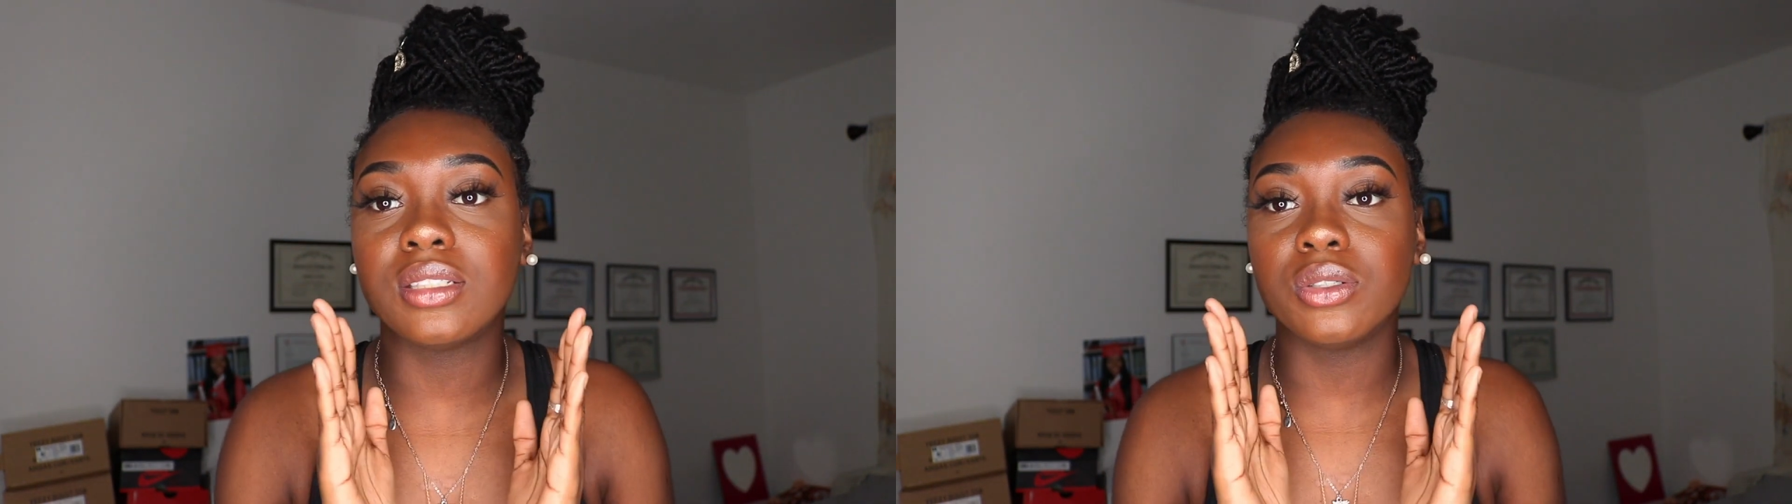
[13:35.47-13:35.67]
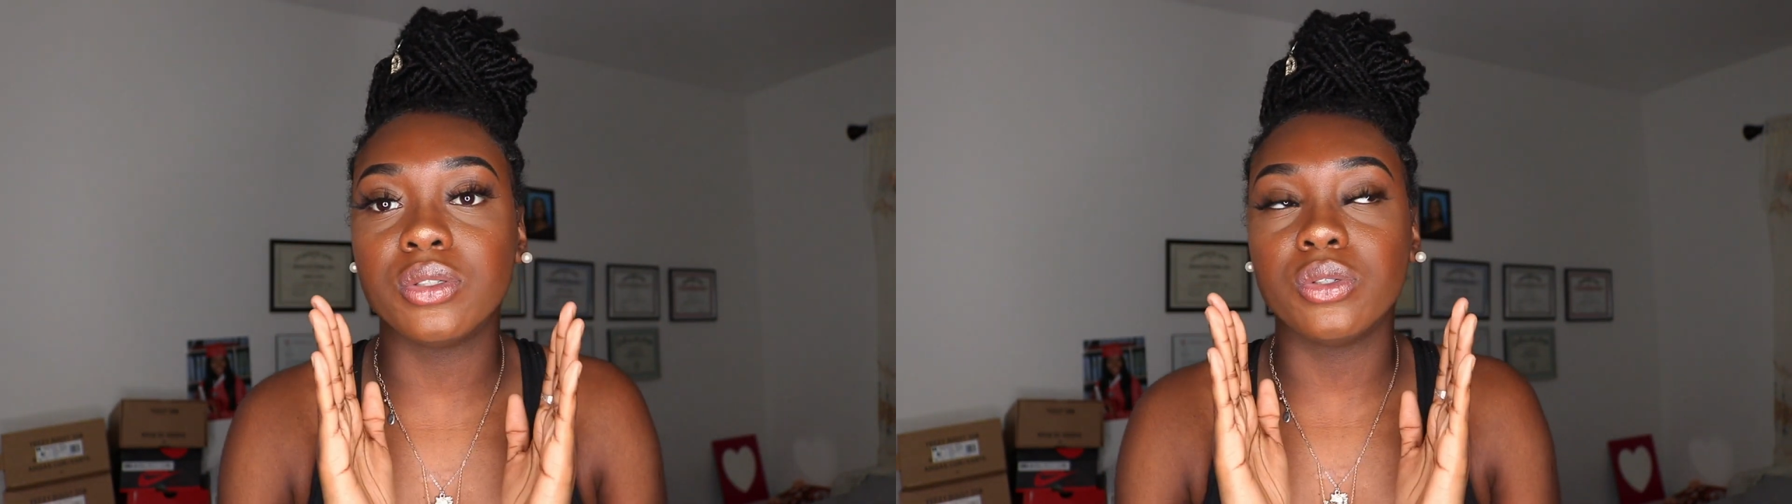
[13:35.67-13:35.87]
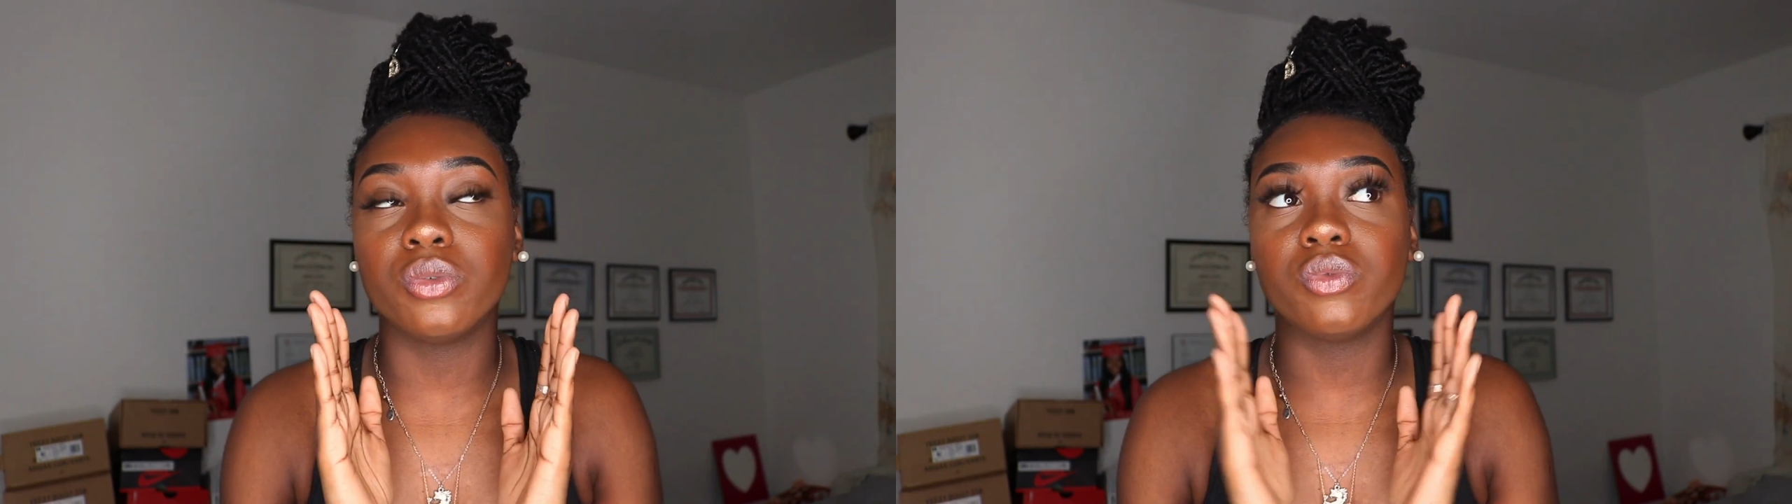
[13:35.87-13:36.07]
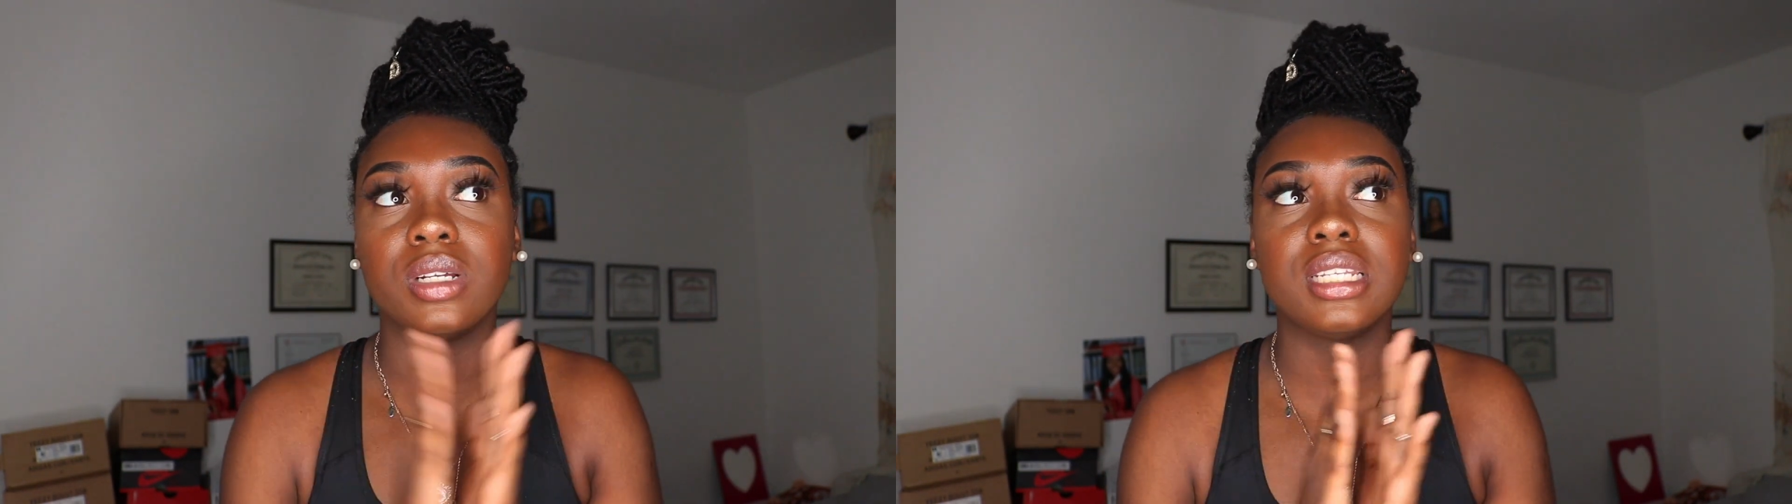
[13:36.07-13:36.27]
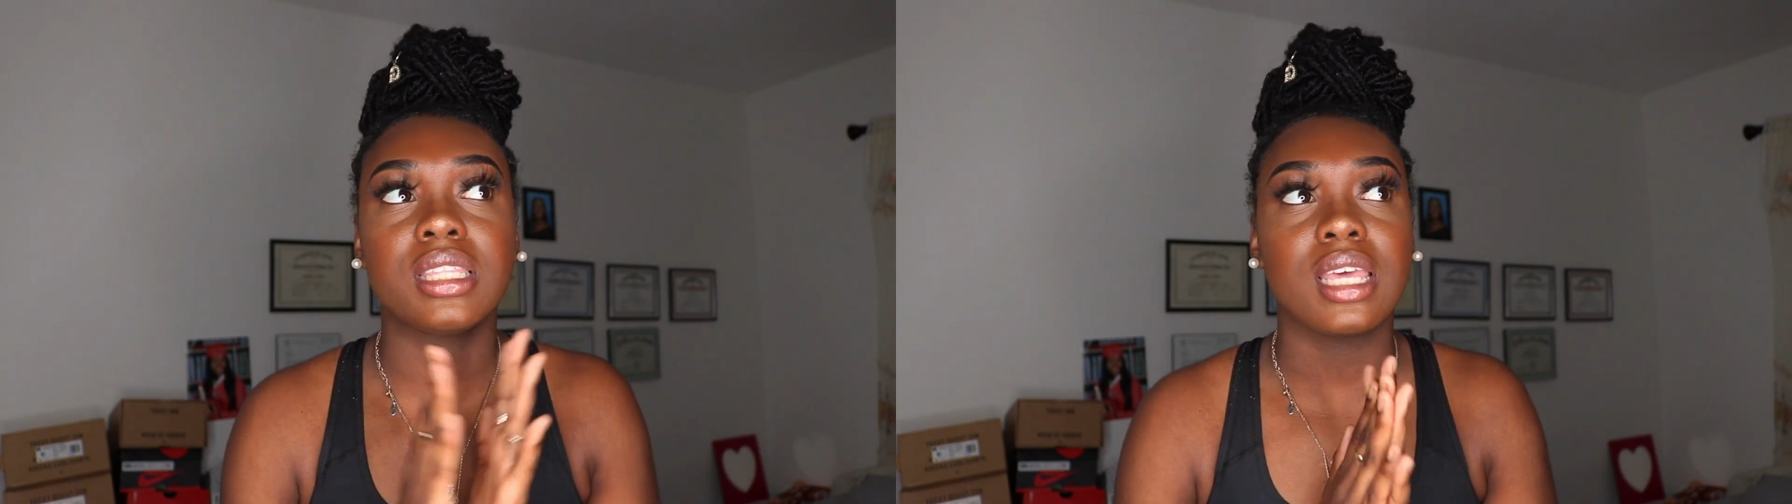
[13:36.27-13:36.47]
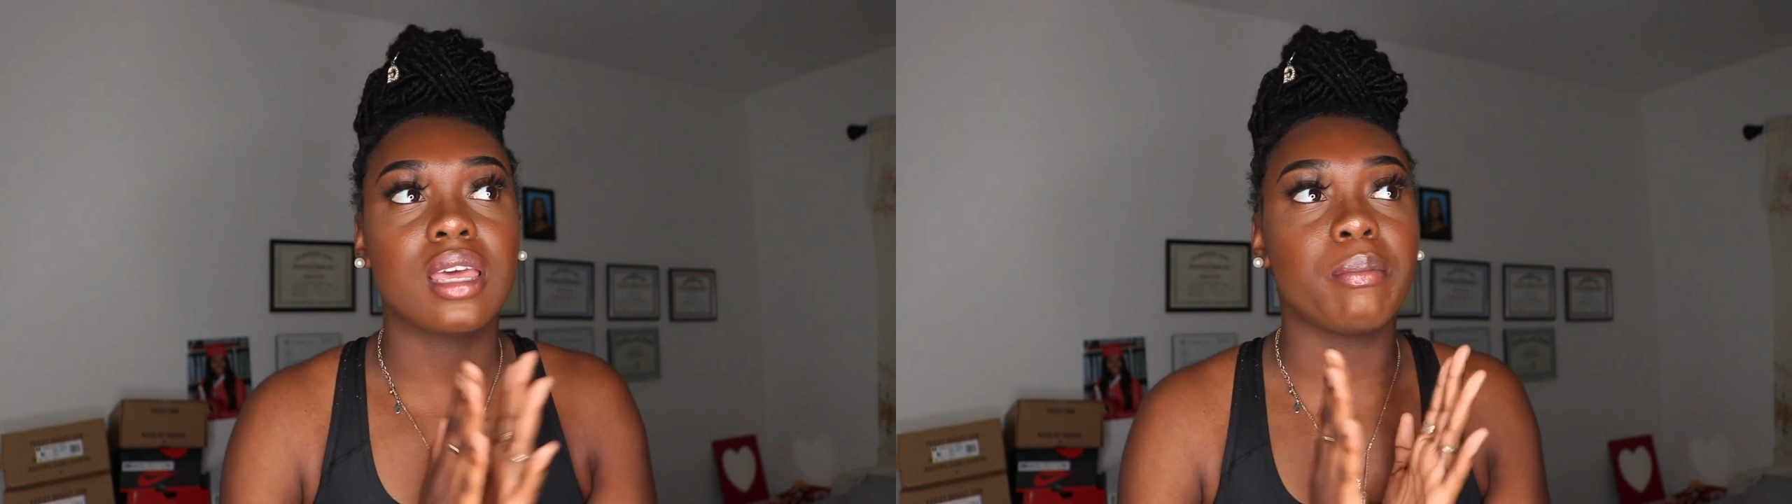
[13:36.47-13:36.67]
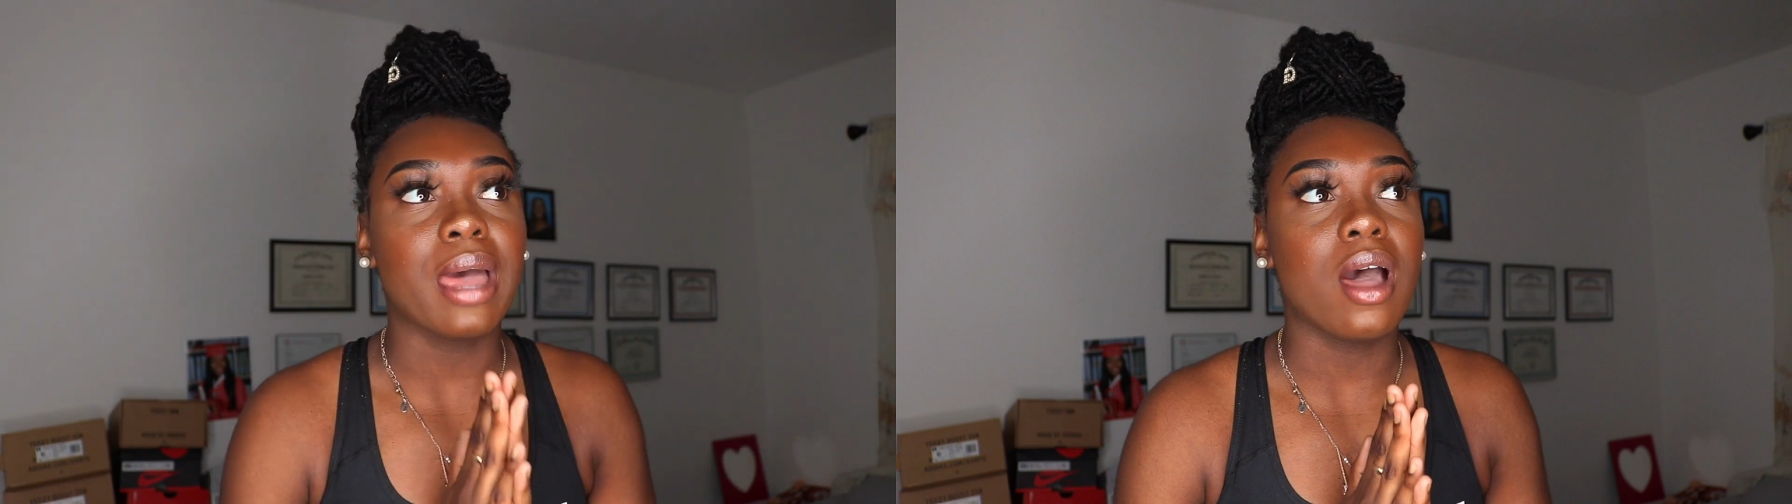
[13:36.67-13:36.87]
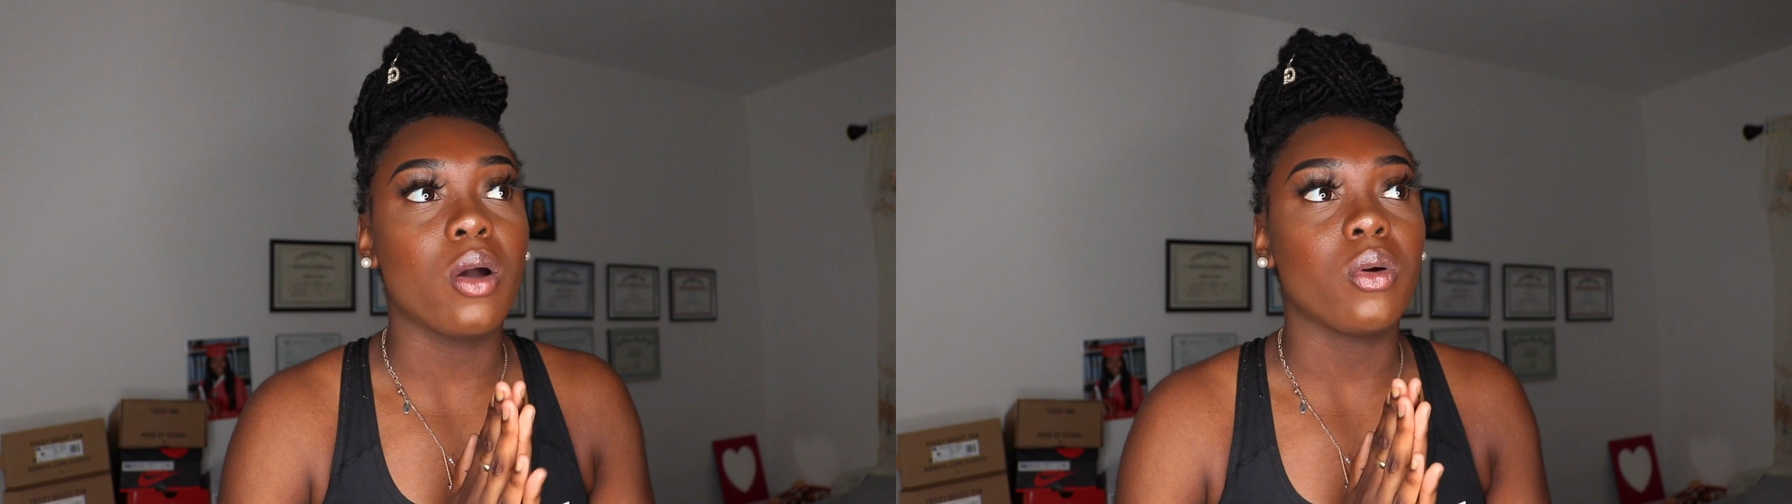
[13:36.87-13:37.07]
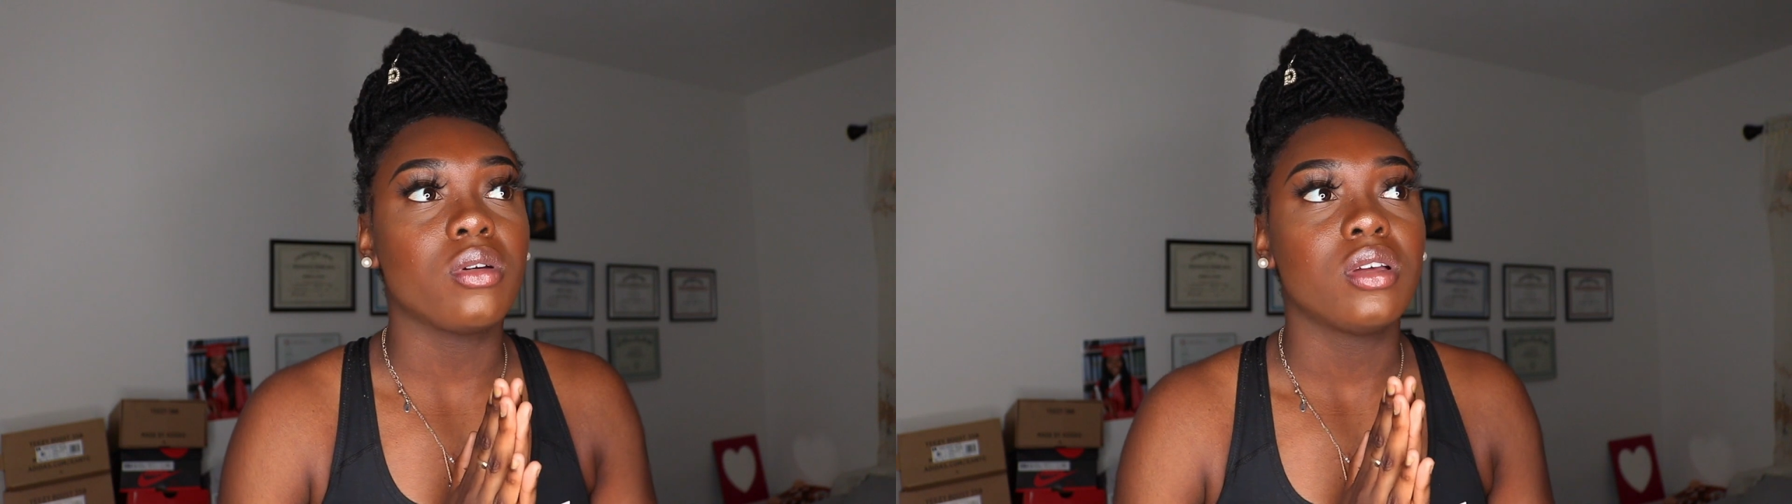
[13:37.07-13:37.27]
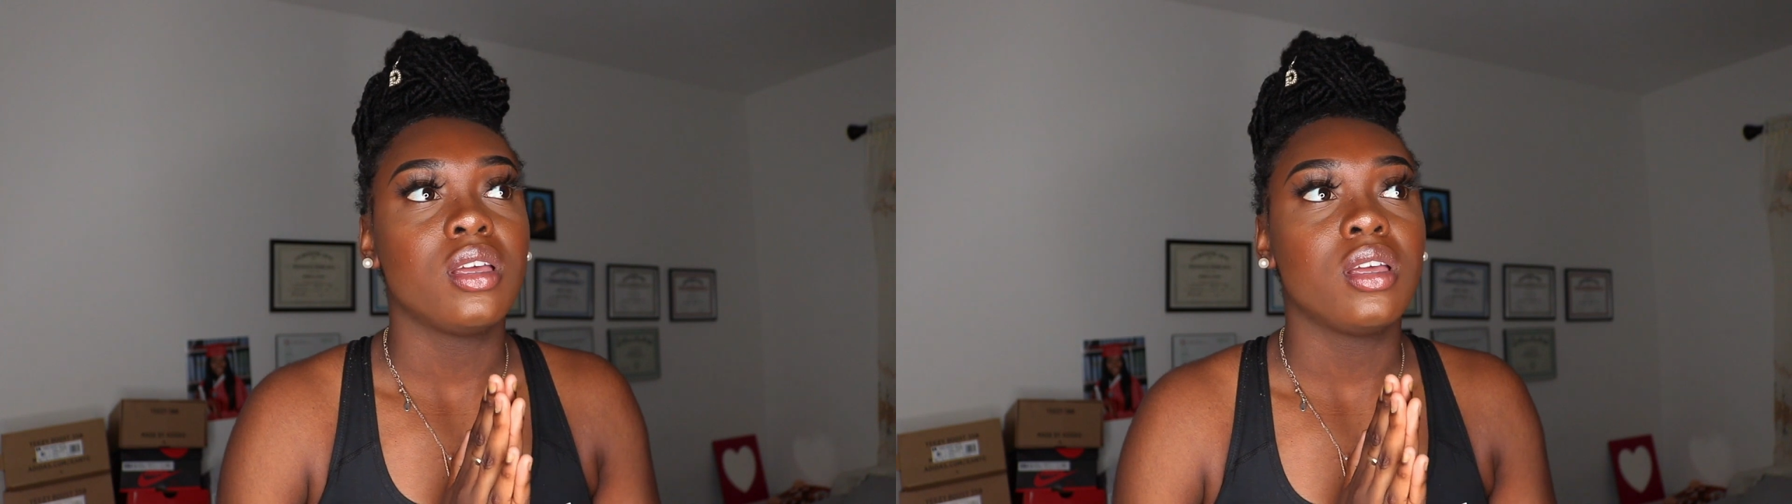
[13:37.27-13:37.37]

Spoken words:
to really think about